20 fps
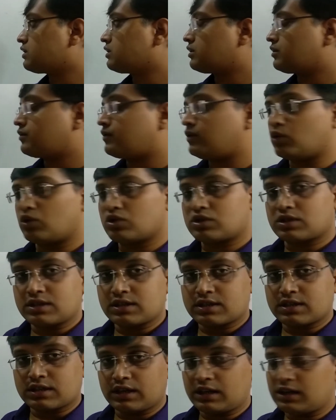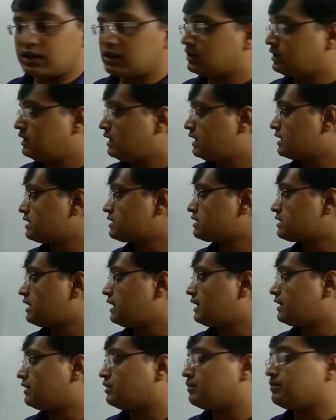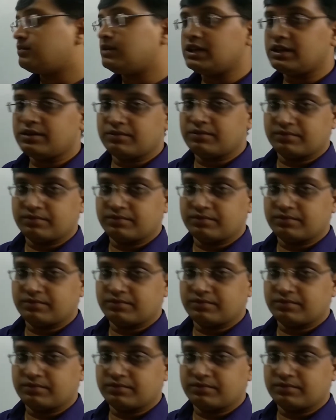fluorescent screen, that is at the B.